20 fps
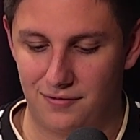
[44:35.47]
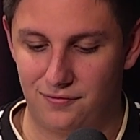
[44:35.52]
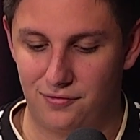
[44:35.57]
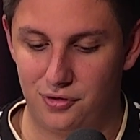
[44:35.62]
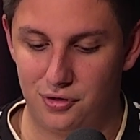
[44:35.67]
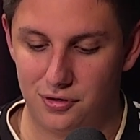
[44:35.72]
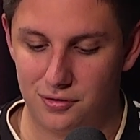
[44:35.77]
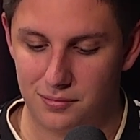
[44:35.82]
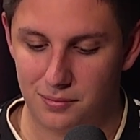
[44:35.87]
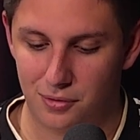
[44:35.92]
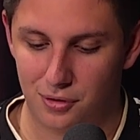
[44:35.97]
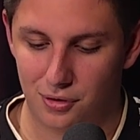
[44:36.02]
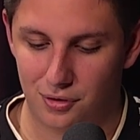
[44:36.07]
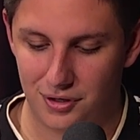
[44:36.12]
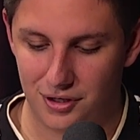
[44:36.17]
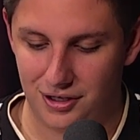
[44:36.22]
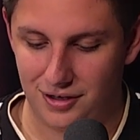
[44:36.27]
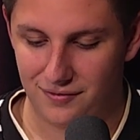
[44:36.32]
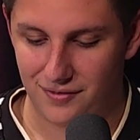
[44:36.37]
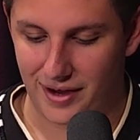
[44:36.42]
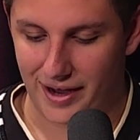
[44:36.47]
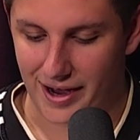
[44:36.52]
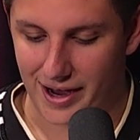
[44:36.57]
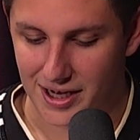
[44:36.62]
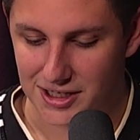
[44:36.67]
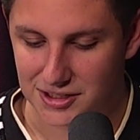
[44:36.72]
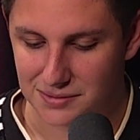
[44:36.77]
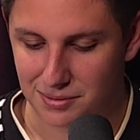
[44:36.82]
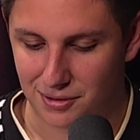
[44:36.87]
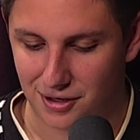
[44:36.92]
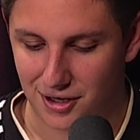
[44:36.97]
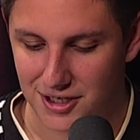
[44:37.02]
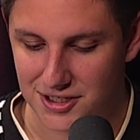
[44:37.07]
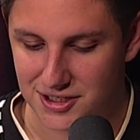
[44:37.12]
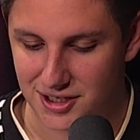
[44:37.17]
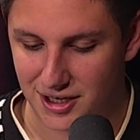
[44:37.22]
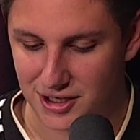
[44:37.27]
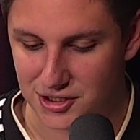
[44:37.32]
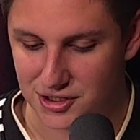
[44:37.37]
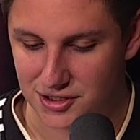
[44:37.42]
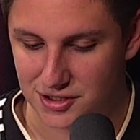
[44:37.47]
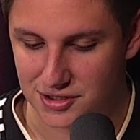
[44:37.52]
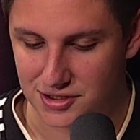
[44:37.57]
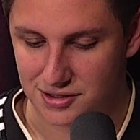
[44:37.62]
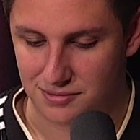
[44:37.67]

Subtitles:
A few more here for Ask Pies Nation.